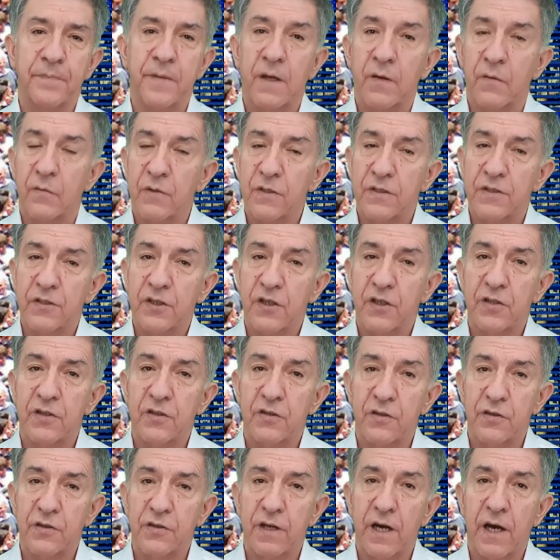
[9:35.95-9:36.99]
with
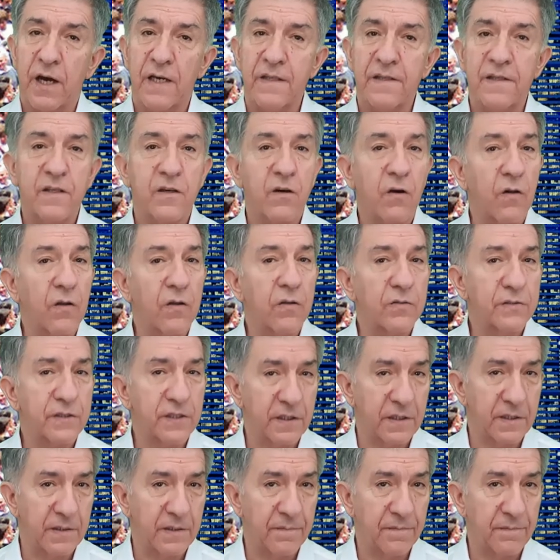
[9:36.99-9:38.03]
gender
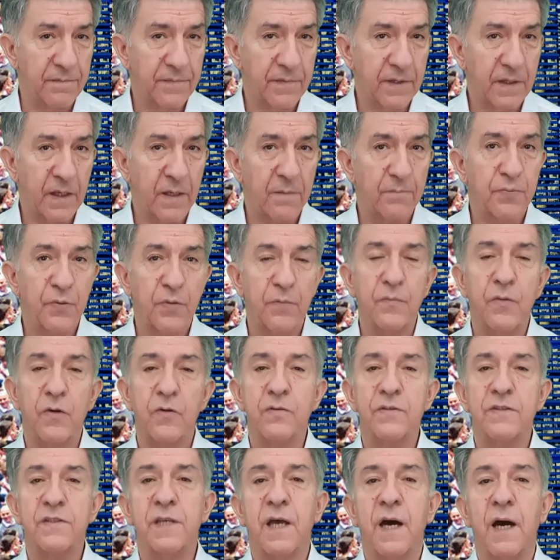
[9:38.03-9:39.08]
ideology and
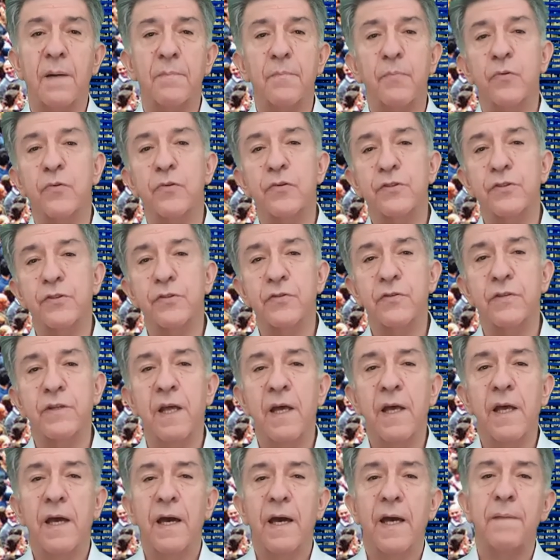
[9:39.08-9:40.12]
promotes abortion
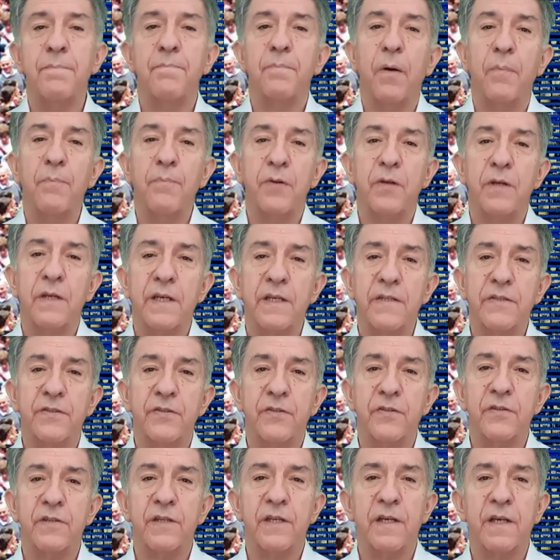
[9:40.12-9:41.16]
and
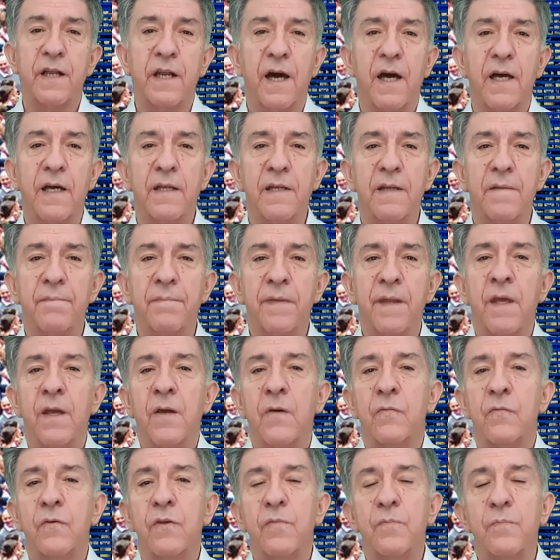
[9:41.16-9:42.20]
population decline
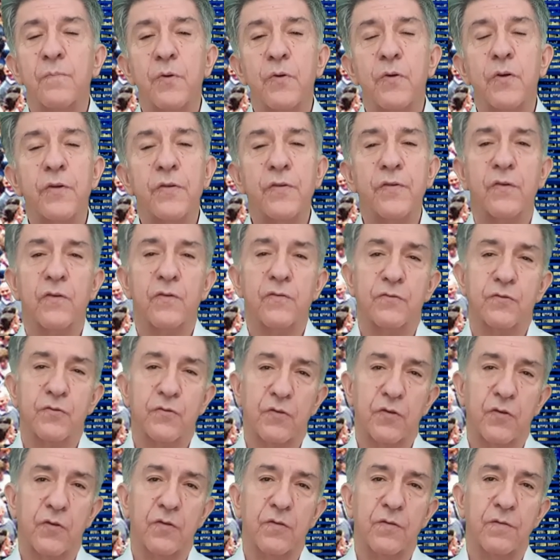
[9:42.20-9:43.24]
with birth
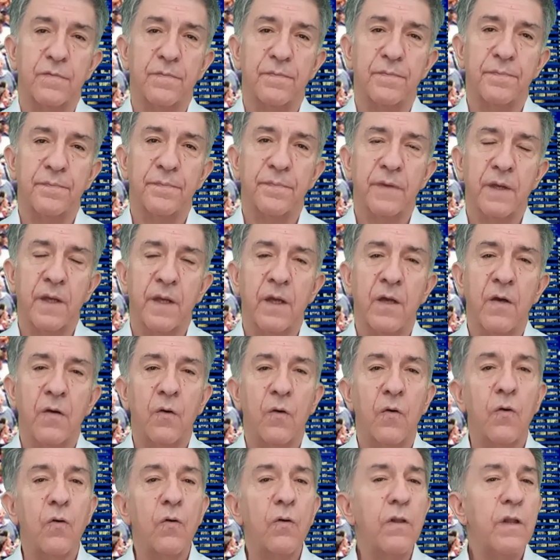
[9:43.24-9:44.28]
control,
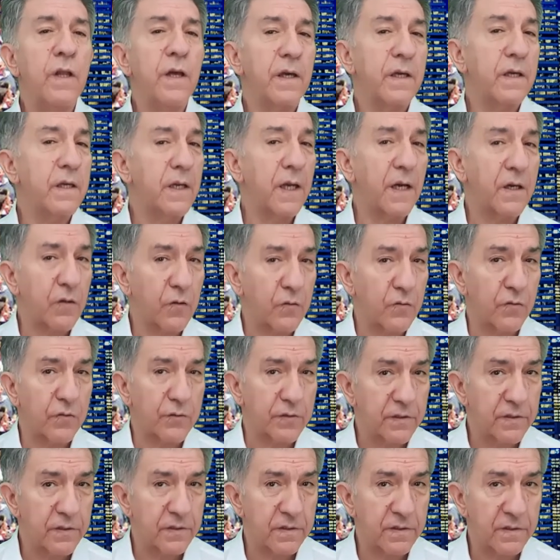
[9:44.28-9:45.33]
all in
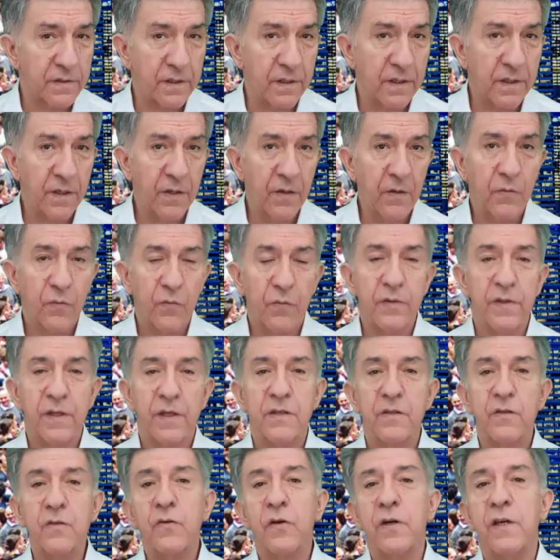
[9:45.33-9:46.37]
accordance with
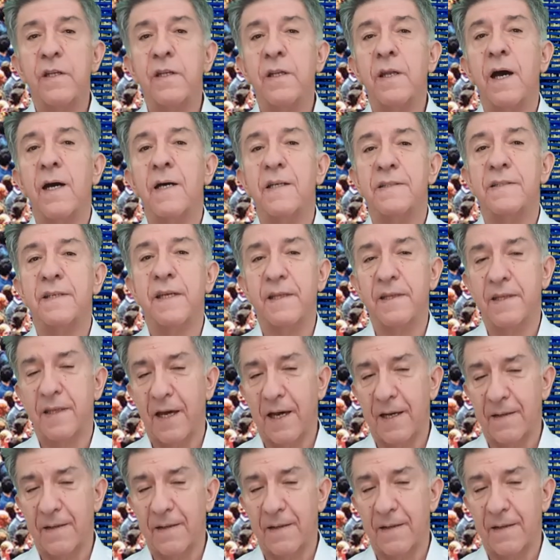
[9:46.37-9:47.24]
the UN agenda.